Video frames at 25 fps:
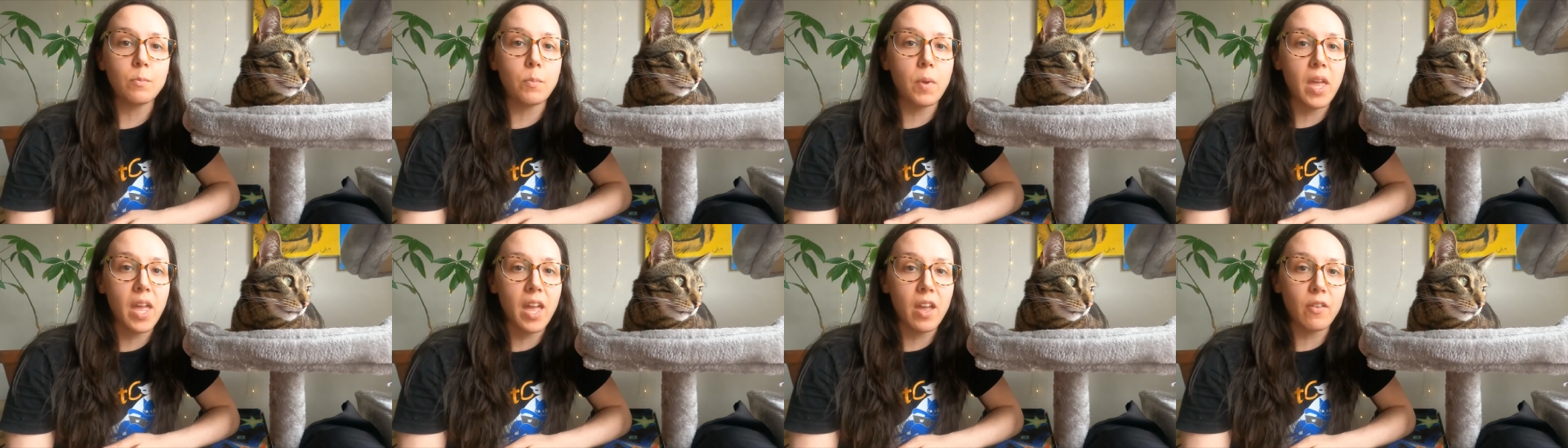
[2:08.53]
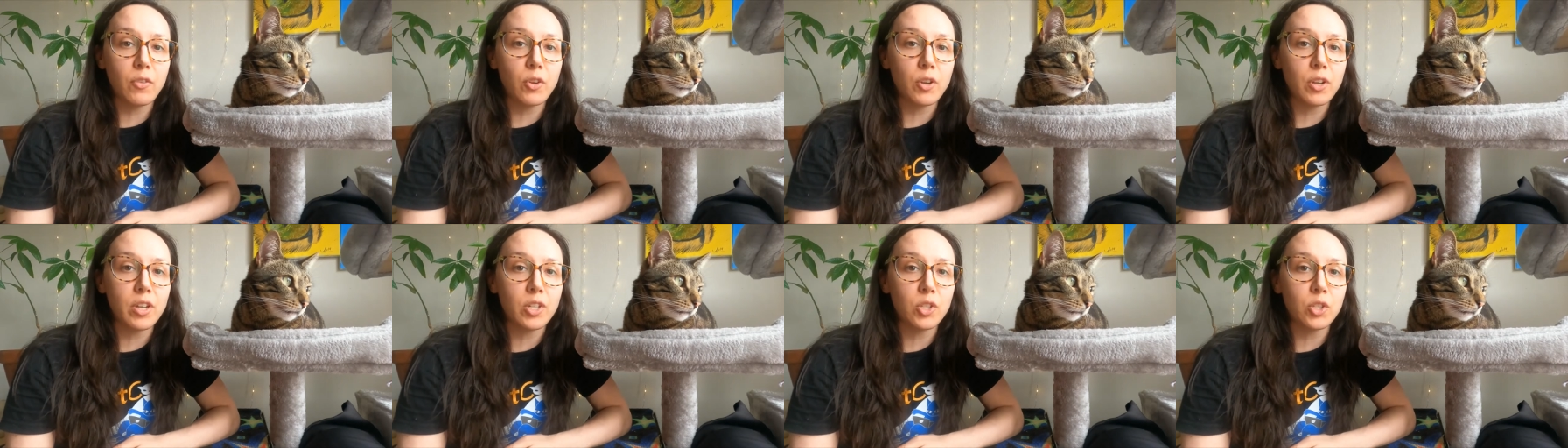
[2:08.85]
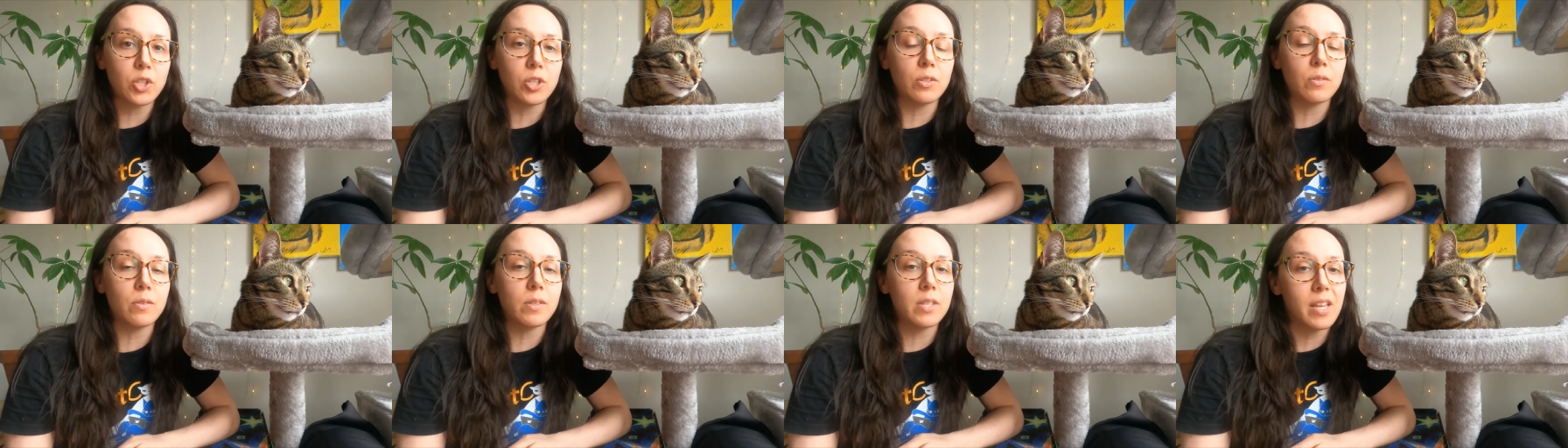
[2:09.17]
behavior
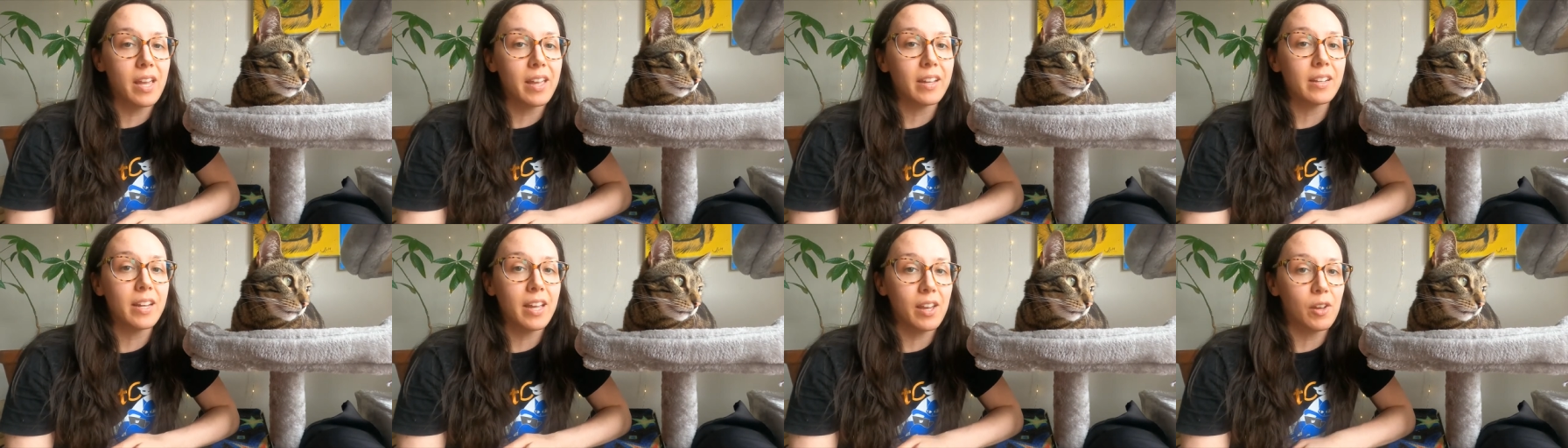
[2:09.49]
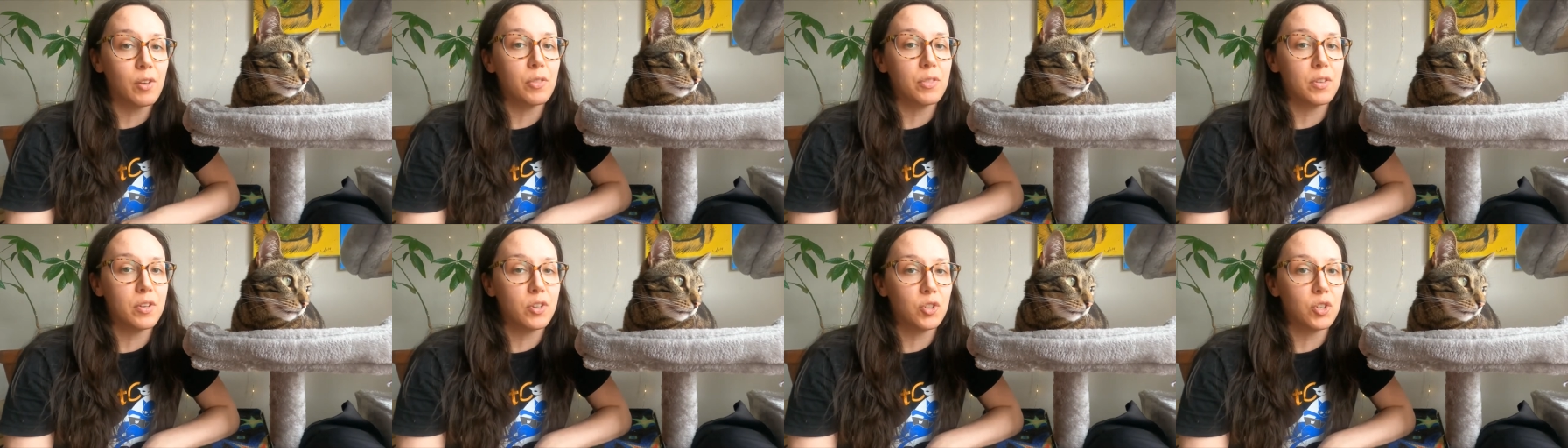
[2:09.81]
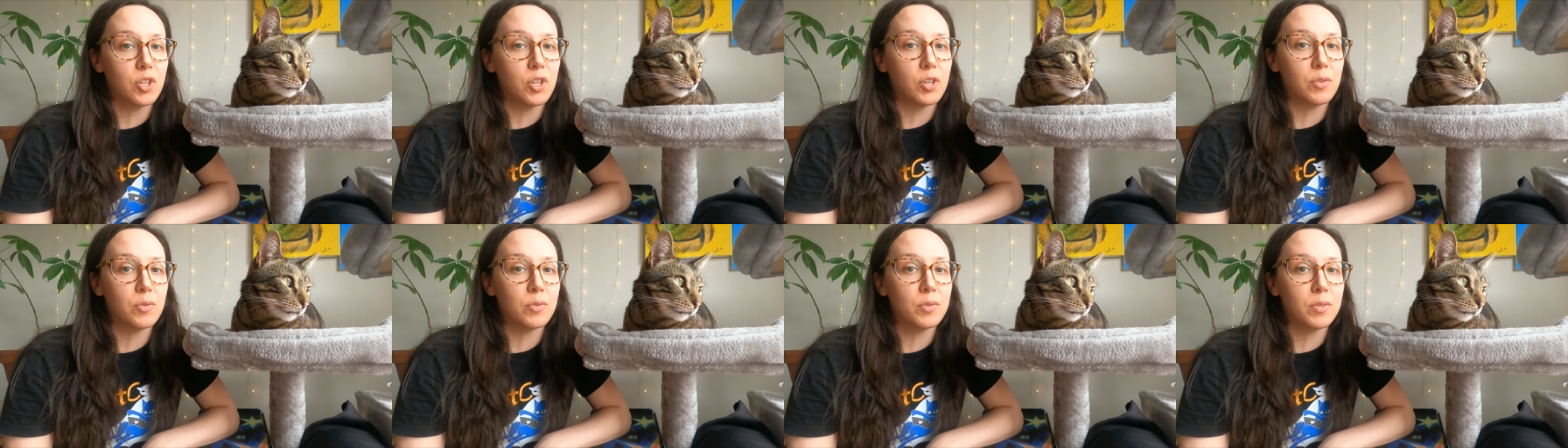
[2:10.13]
issues, and health
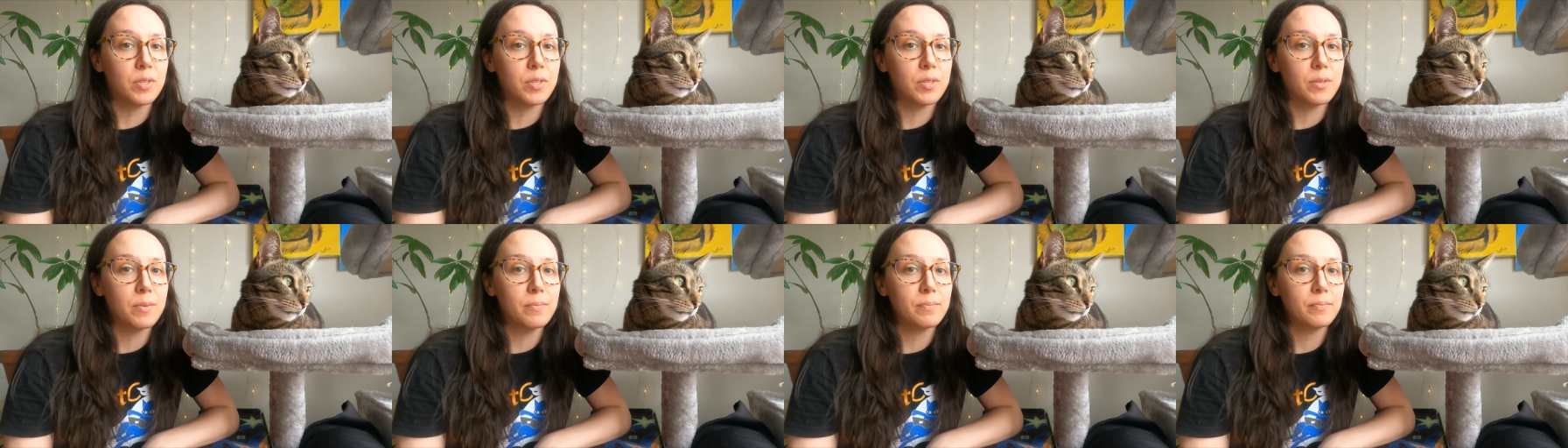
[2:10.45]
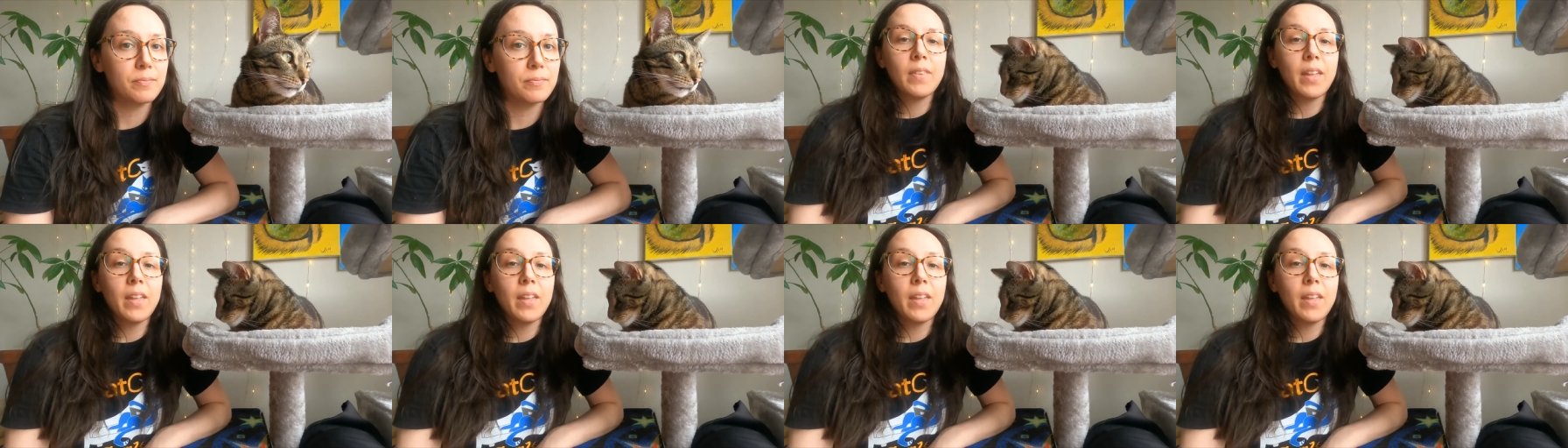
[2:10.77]
issues.